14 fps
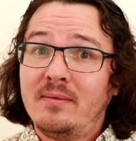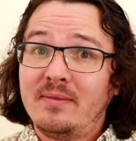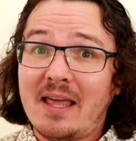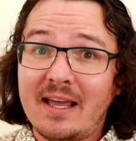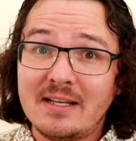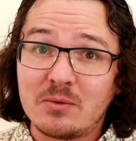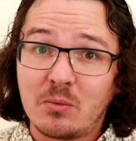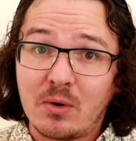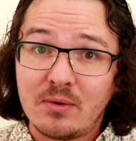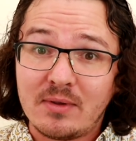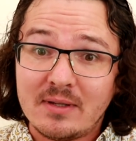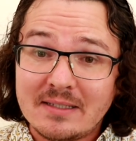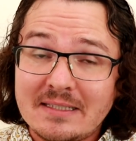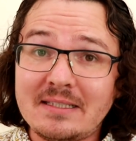that is
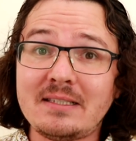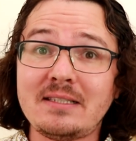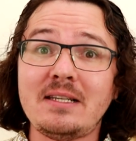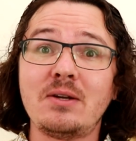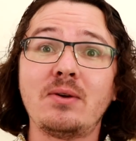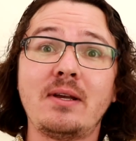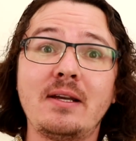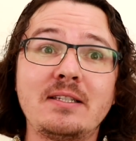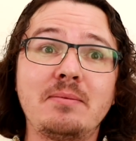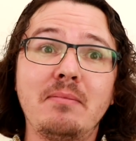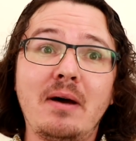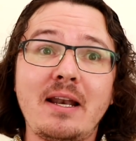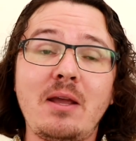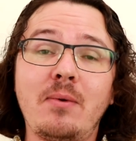worth serious
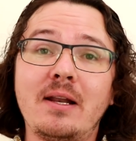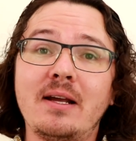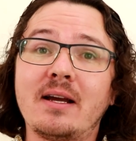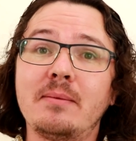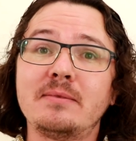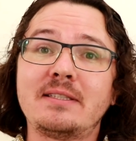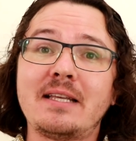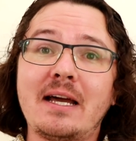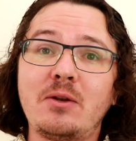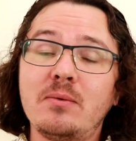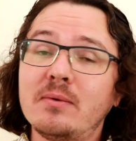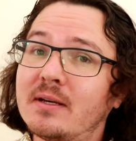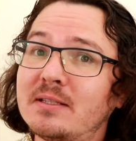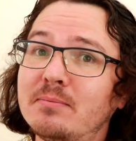money when it comes down to
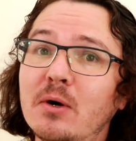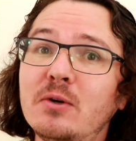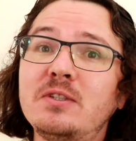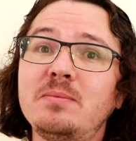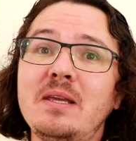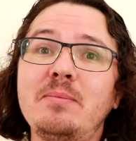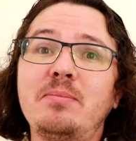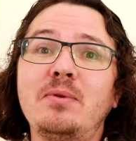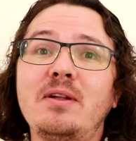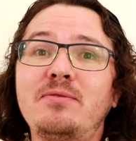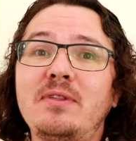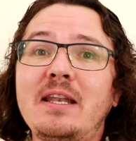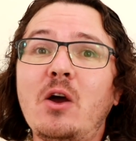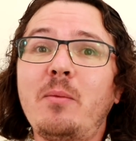it, because most people,
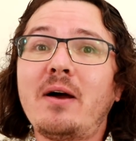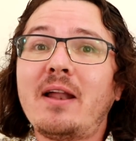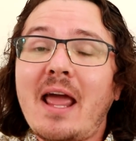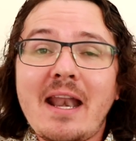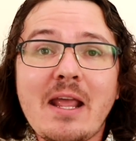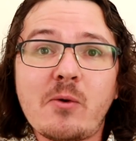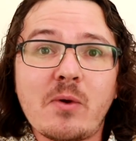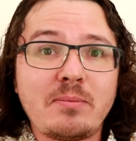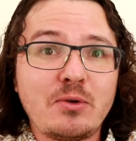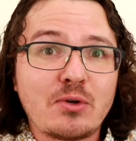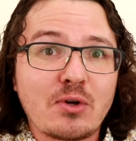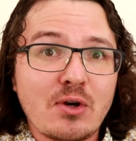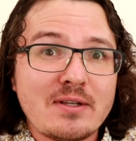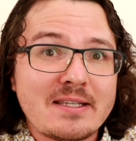if they know about any
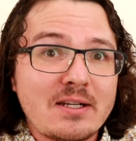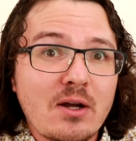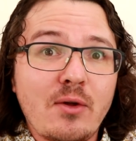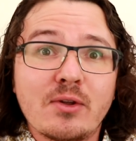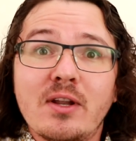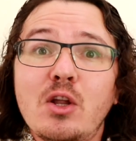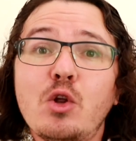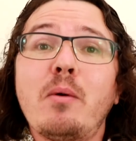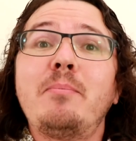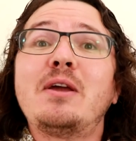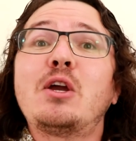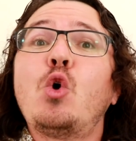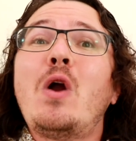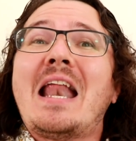cryptocurrency at all, they're going to know
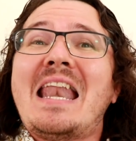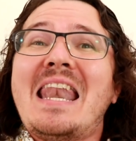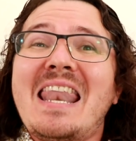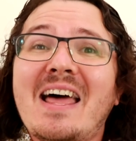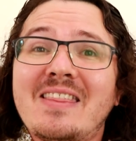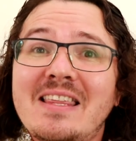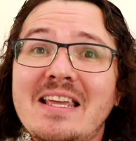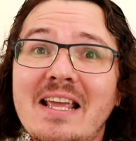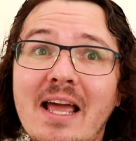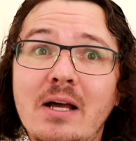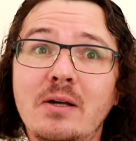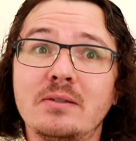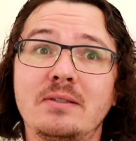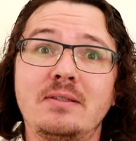about Bitcoin and nothing
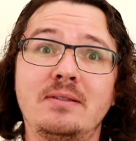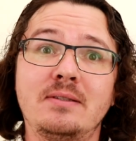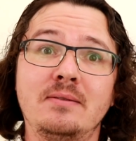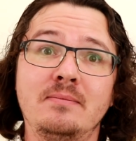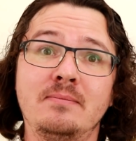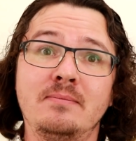else.